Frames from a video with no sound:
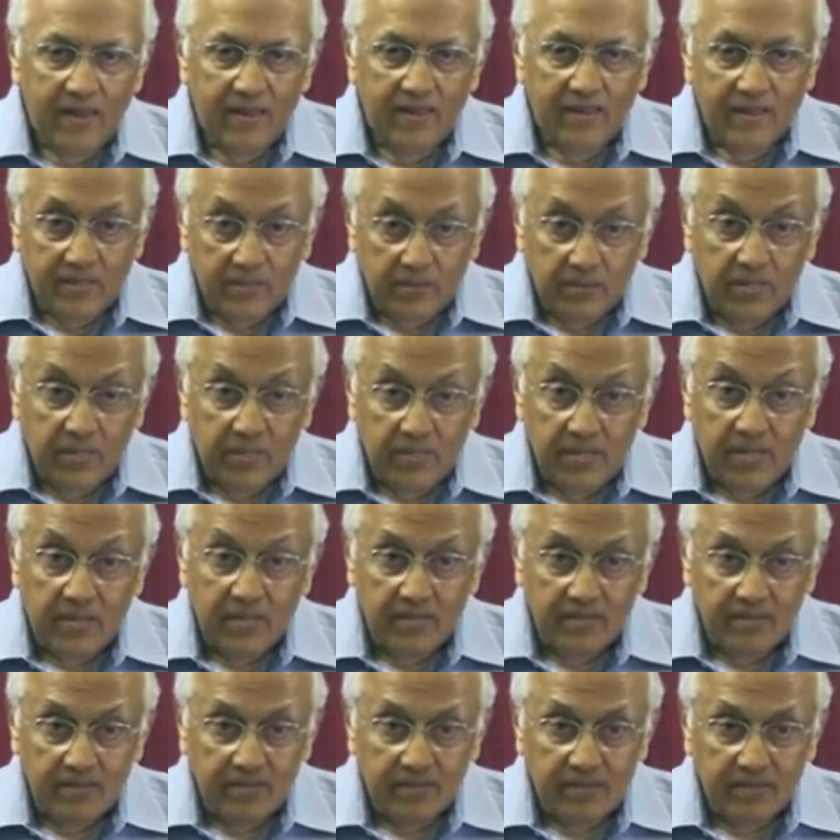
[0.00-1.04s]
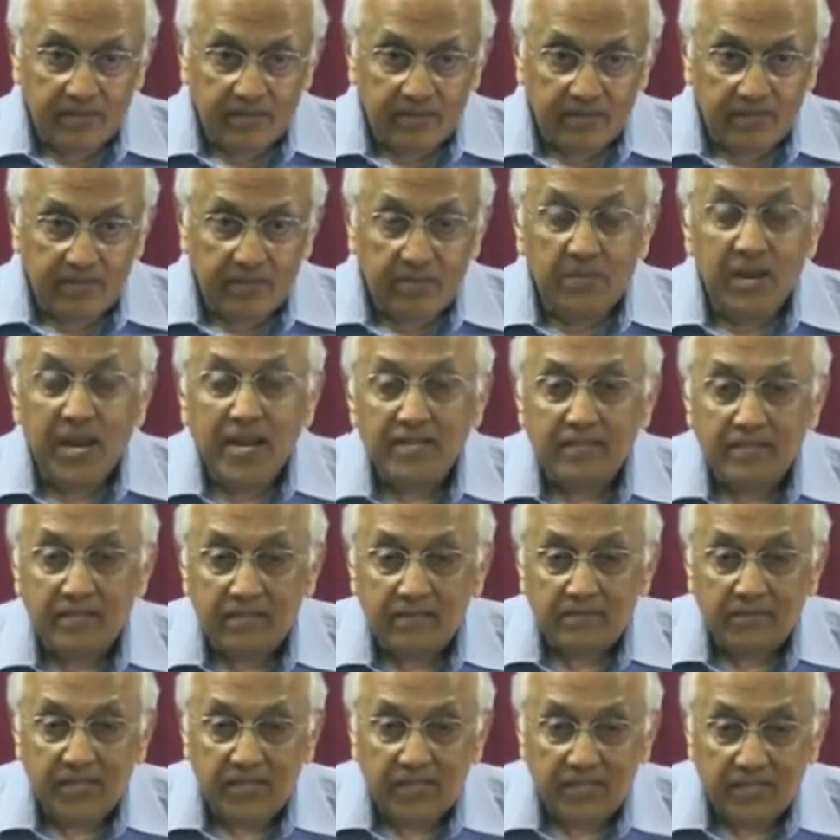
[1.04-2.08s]
That's what he said. Imagine
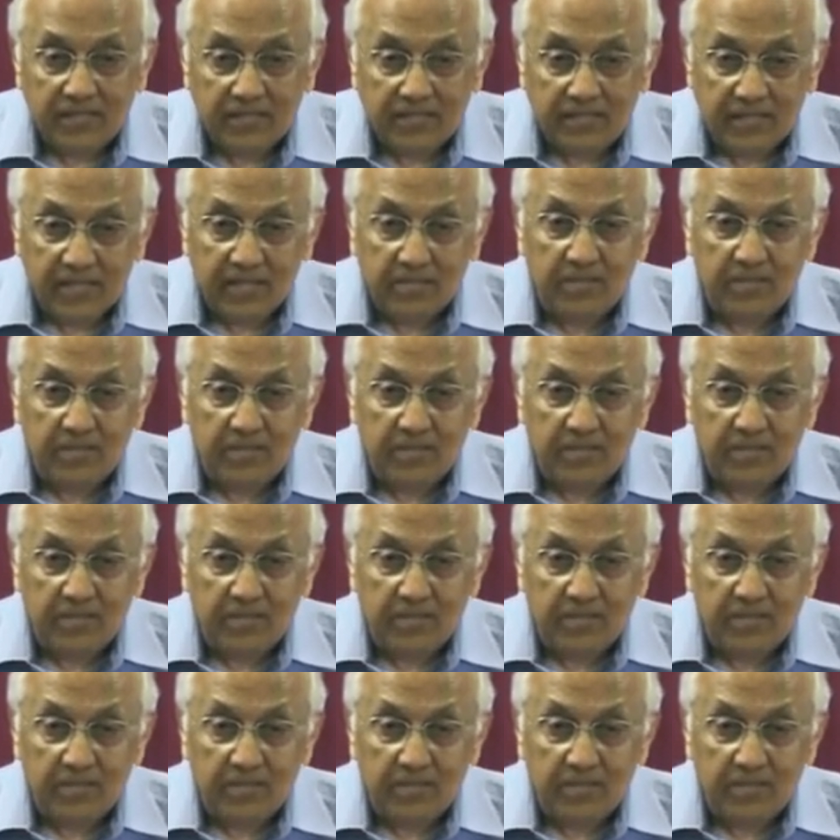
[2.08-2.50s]
if Jesus said